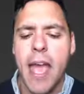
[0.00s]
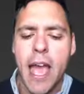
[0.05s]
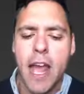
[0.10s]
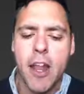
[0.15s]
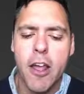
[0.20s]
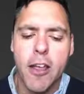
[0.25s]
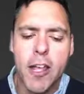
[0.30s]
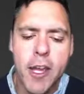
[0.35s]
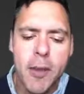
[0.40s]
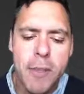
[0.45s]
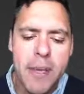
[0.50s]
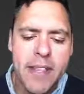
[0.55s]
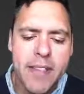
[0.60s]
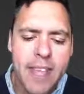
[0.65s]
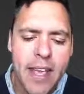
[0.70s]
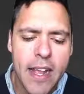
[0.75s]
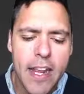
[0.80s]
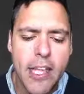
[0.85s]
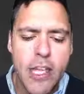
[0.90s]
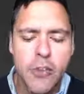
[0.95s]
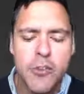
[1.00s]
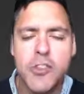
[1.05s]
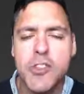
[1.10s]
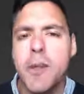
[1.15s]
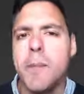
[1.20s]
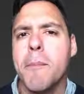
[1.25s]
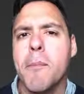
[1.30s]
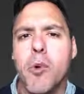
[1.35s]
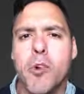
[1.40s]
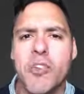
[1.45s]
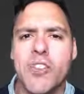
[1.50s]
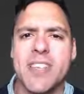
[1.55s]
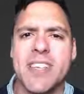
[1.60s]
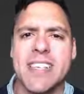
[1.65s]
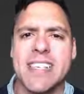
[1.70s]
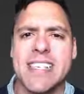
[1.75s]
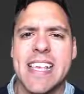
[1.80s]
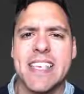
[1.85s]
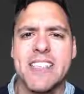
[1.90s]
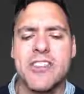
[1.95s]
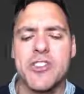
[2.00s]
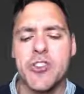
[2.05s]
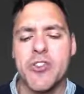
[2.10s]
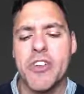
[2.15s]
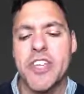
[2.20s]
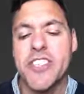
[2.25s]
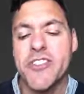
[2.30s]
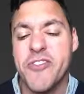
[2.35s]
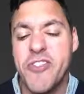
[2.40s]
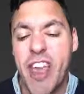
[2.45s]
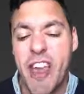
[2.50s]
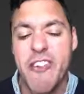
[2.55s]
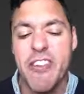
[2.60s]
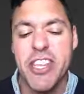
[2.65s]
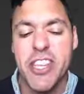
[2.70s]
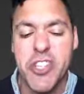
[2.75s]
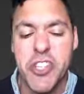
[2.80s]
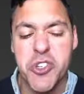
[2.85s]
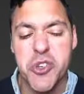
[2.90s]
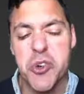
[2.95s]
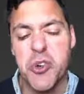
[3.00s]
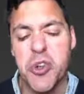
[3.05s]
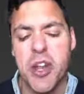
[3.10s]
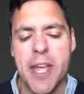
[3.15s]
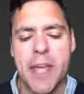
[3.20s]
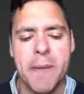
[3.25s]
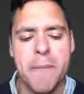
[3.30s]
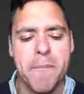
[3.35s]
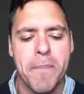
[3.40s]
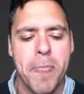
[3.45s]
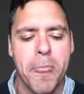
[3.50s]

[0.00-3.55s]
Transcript: And I'm going to be telling you some more success stories very shortly.